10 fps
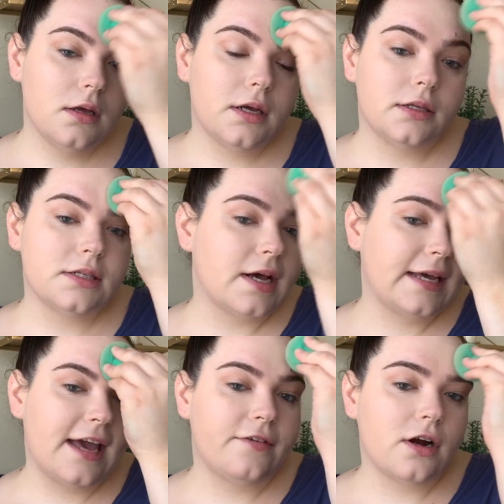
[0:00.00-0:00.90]
and so I
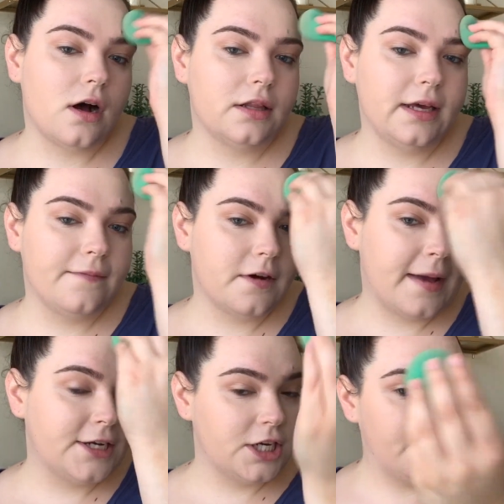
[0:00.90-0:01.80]
gave her all the
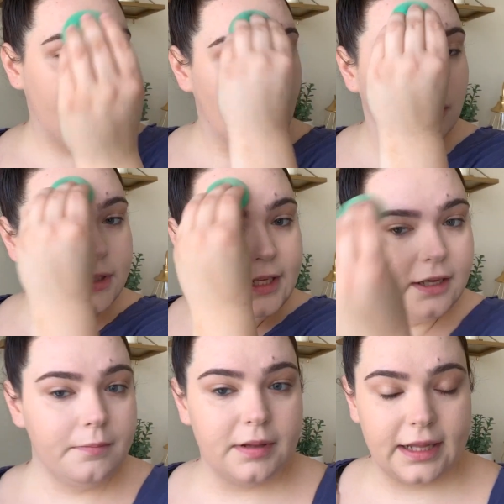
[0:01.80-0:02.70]
information. My only
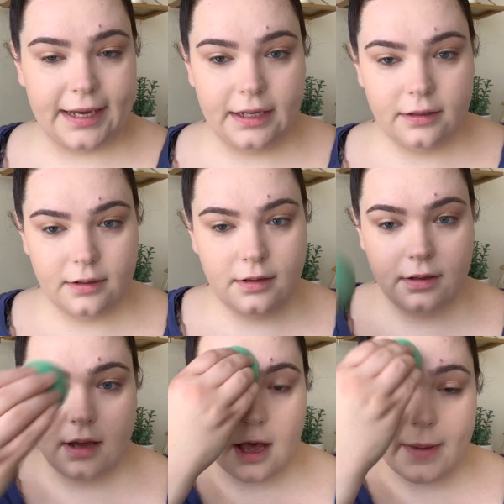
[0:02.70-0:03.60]
complaint
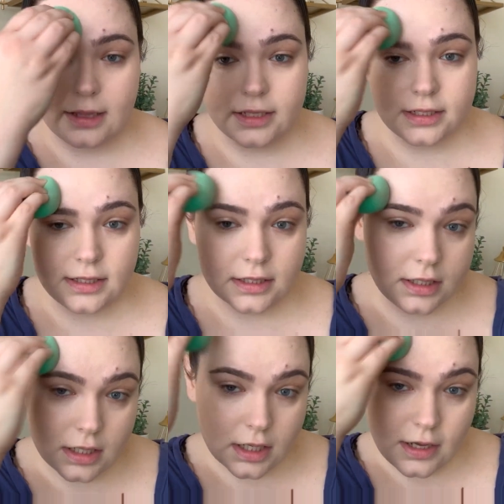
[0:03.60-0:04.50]
about this
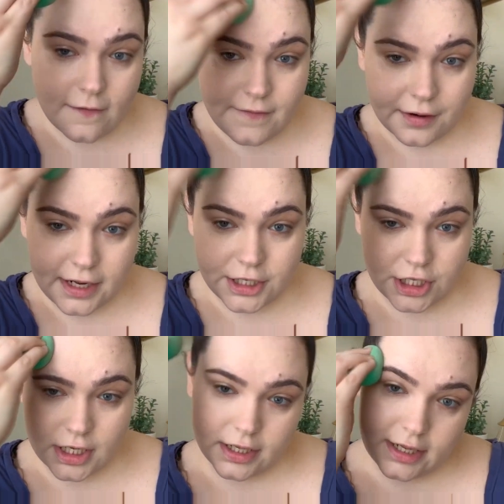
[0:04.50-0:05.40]

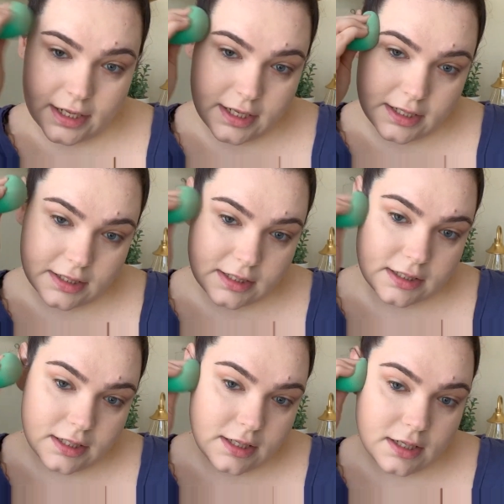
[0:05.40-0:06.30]
foundation
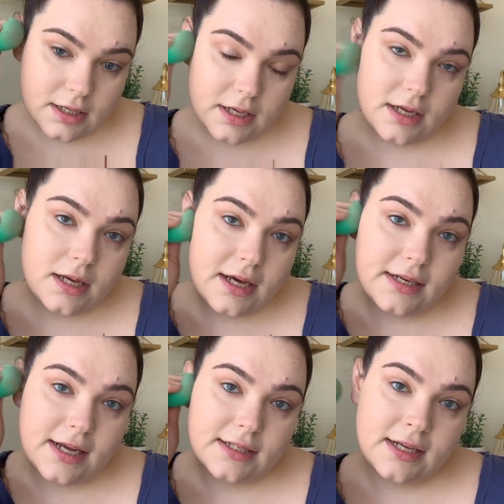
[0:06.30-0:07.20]
is it
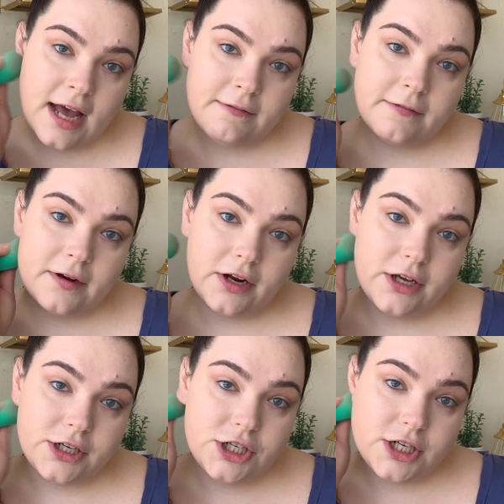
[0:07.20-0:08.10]
doesn't have a very
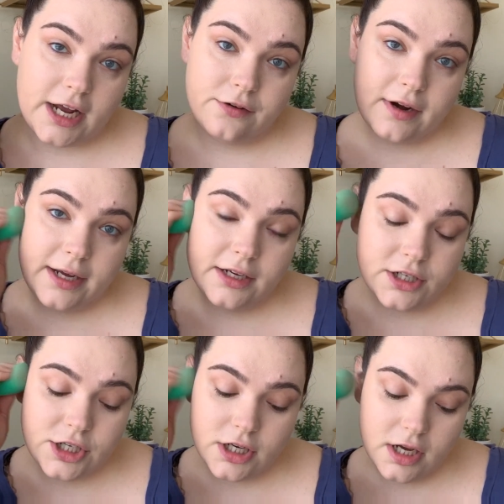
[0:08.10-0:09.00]
good shade
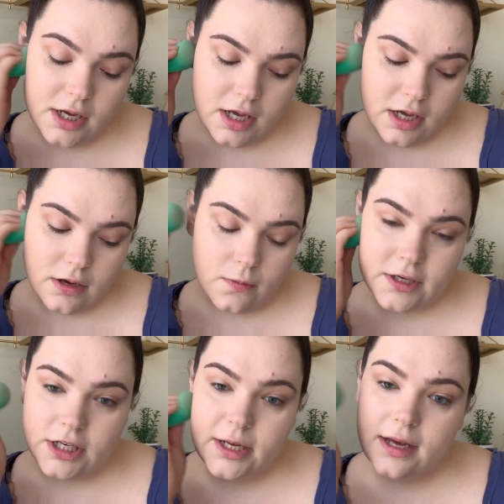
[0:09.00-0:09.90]
range,
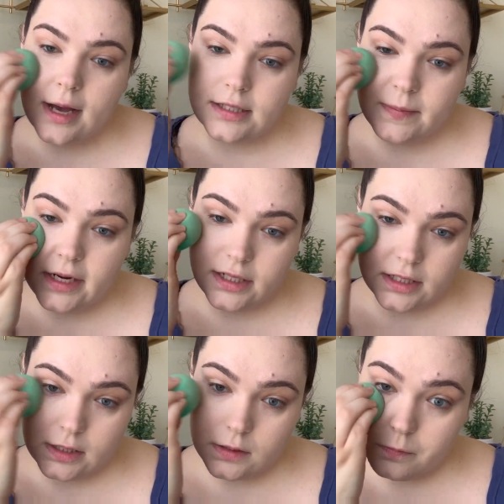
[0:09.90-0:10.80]
which IT Cosmetics
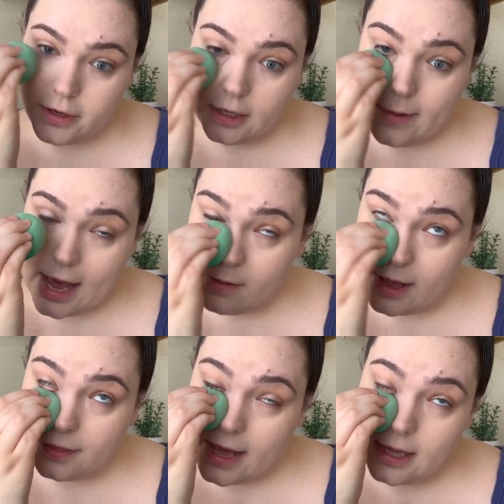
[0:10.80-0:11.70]
is pretty bad
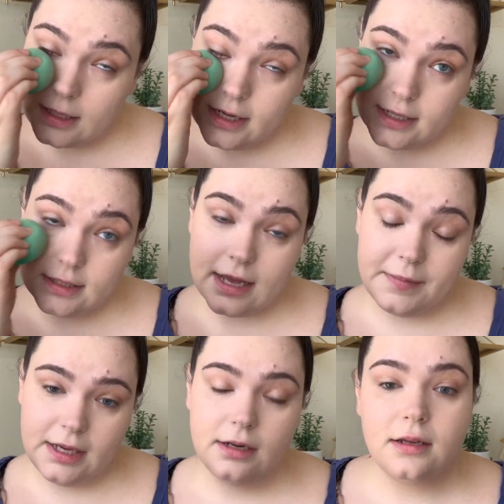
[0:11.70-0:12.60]
about that, because I
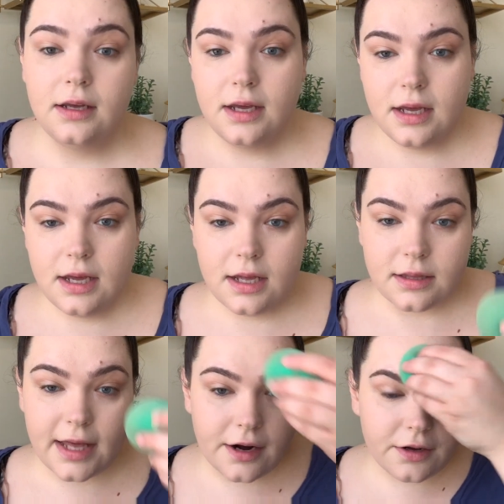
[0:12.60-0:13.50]
mean,
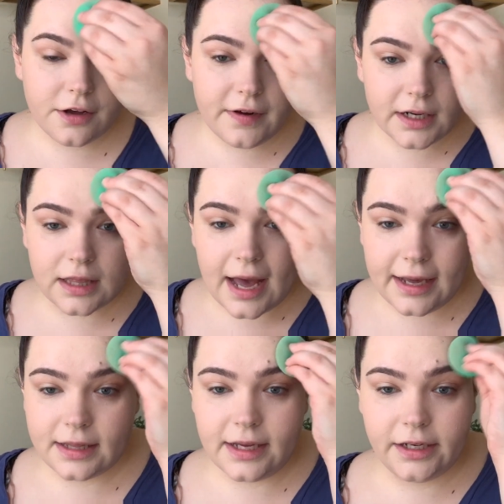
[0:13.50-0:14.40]
they don't go very
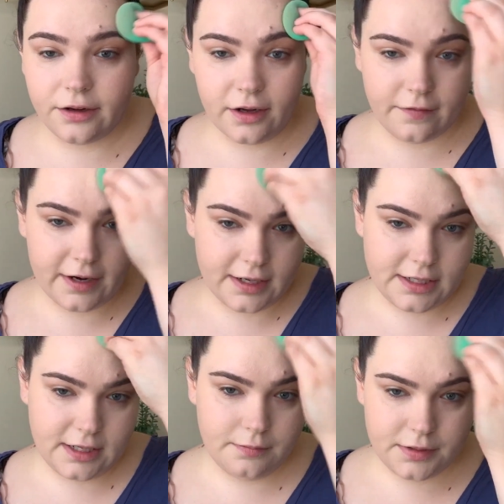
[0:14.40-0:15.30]
light and they don't go very
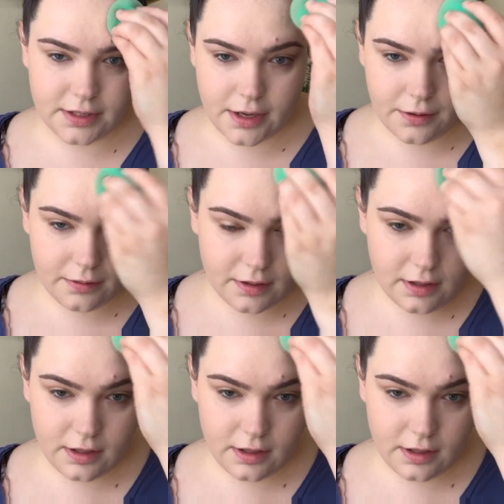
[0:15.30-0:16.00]
deep. So,